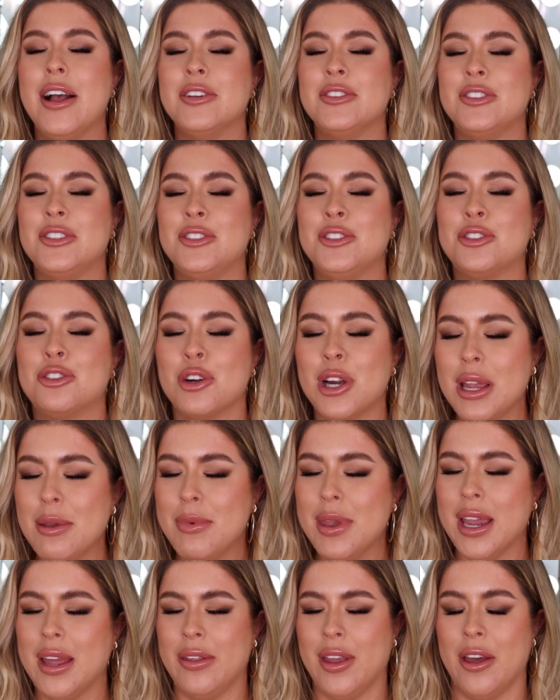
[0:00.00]

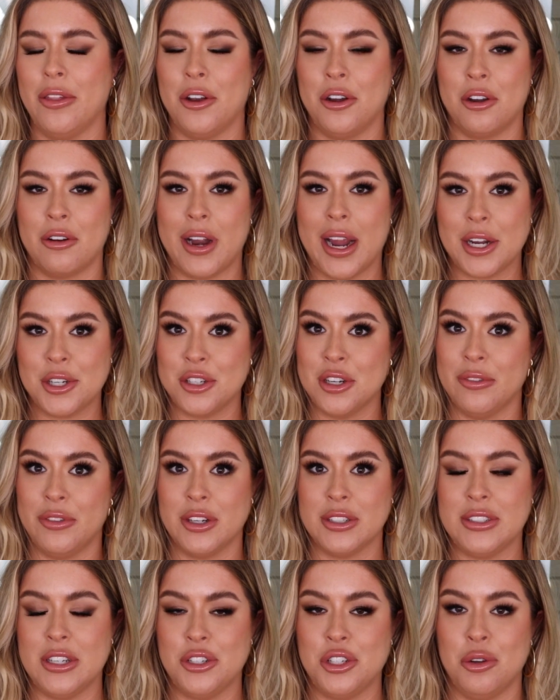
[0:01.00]
screaming in the other direction of
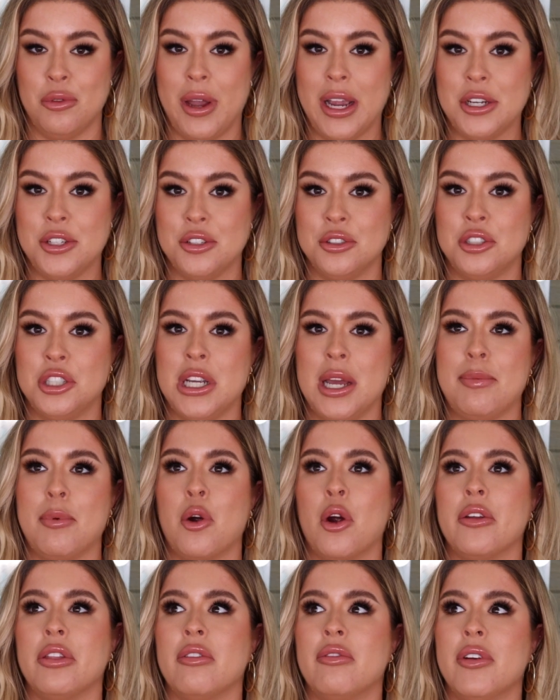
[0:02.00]
your situationship,
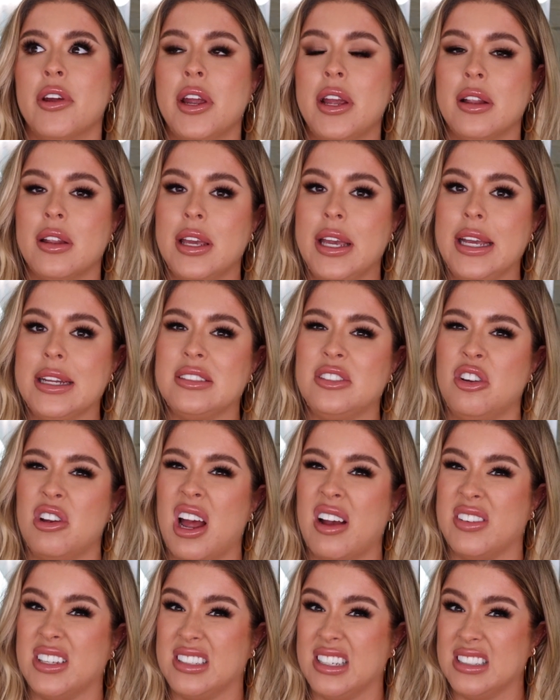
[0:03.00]
or at the very least, you'd
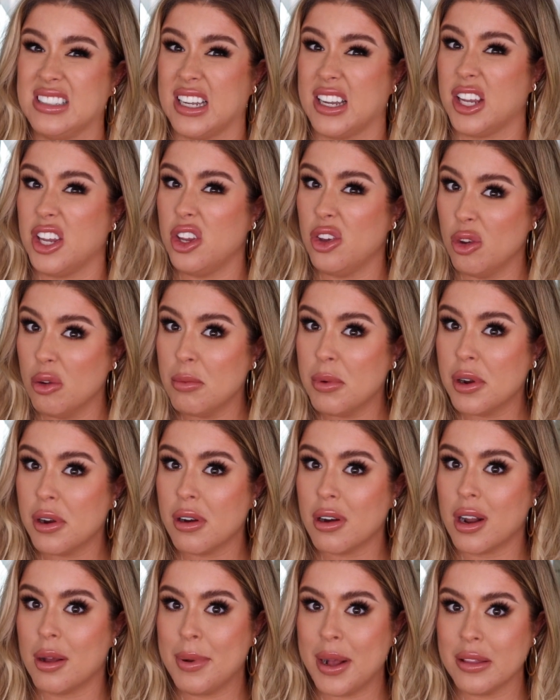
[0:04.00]
have a sense of
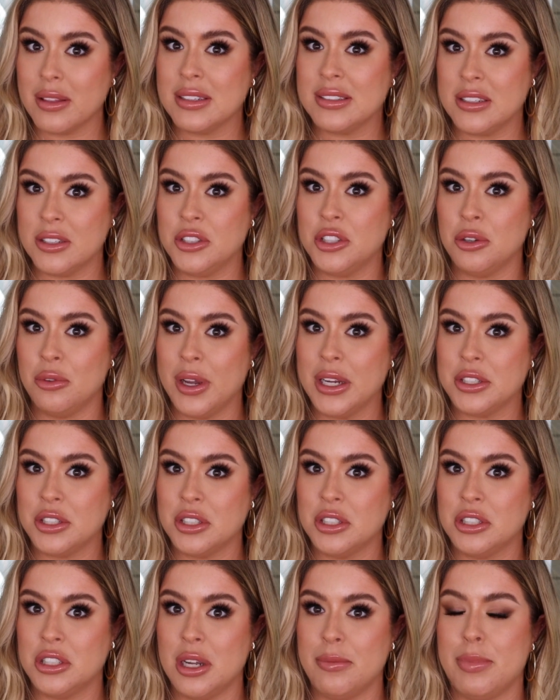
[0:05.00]
humor about the
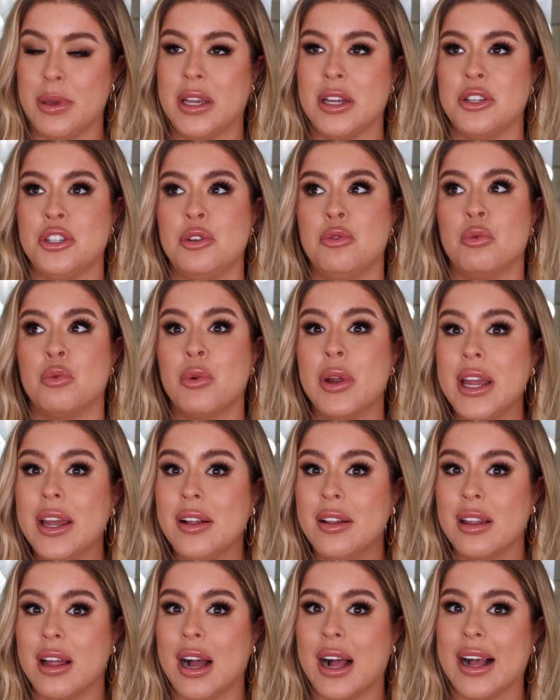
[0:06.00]
situationship because you
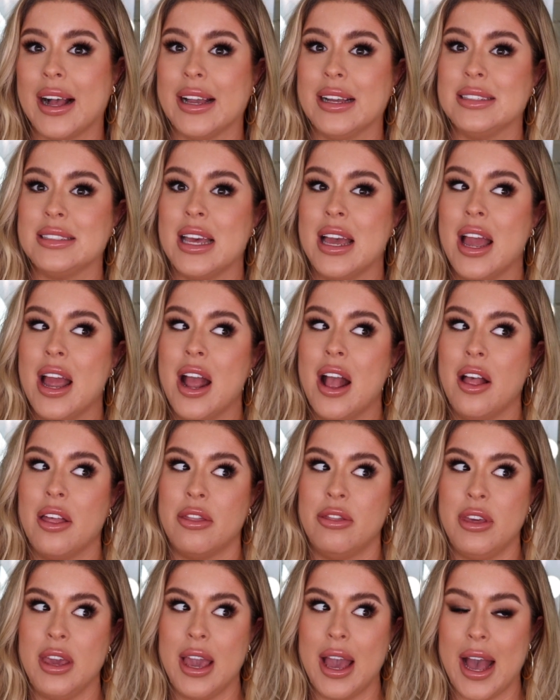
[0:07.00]
realize
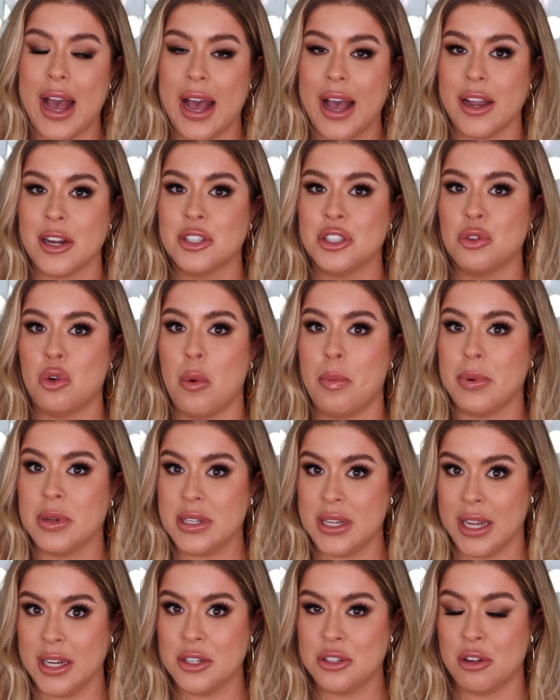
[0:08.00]
the actual
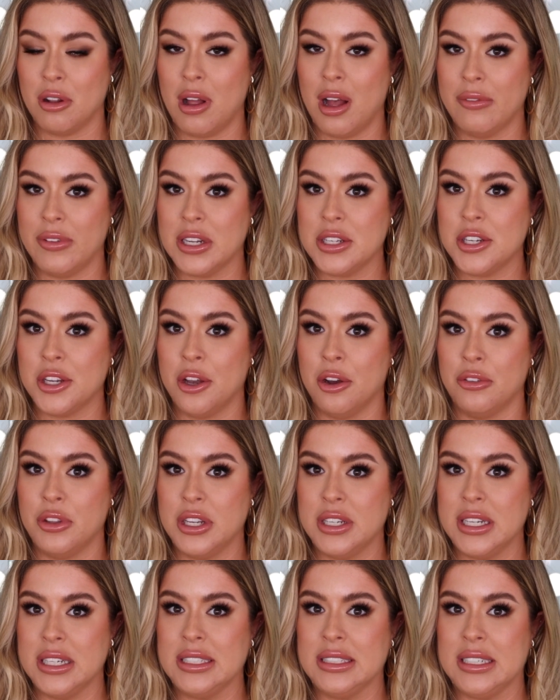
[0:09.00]
potential of it to go the
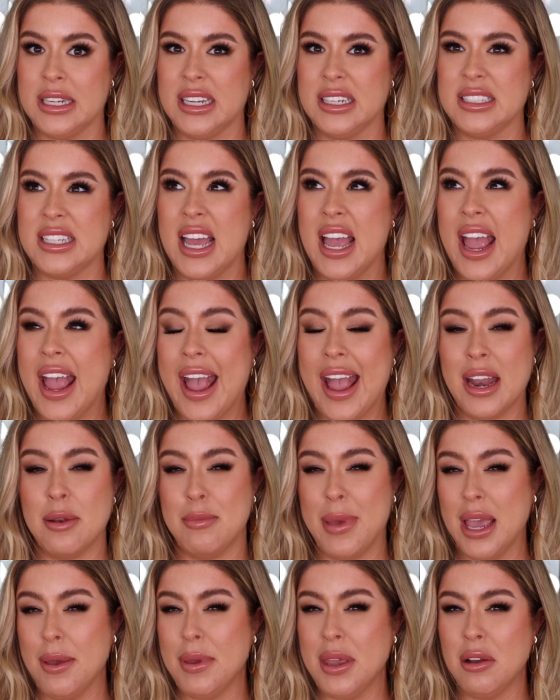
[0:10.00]
distance, and
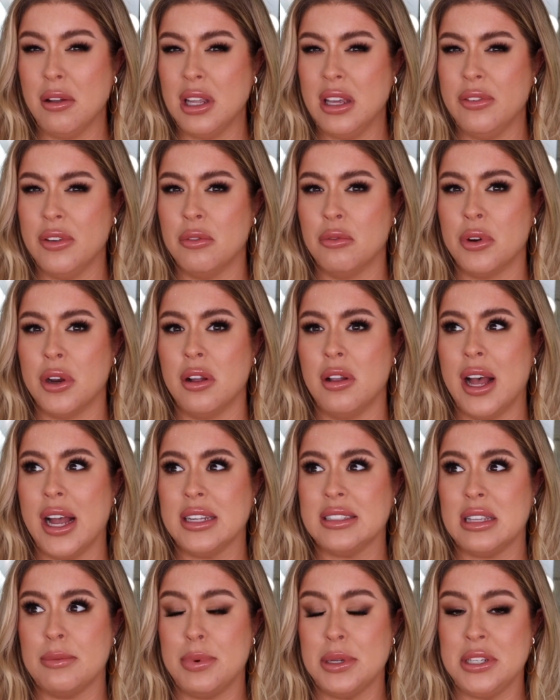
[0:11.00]
maybe you'll even
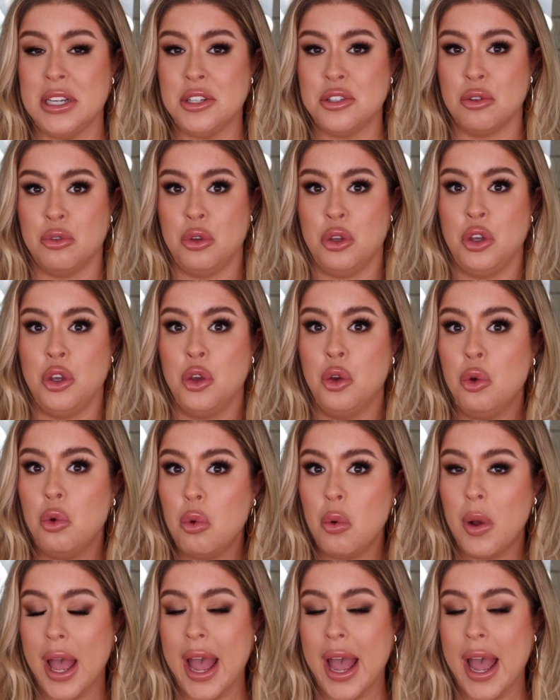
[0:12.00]
realize the potential you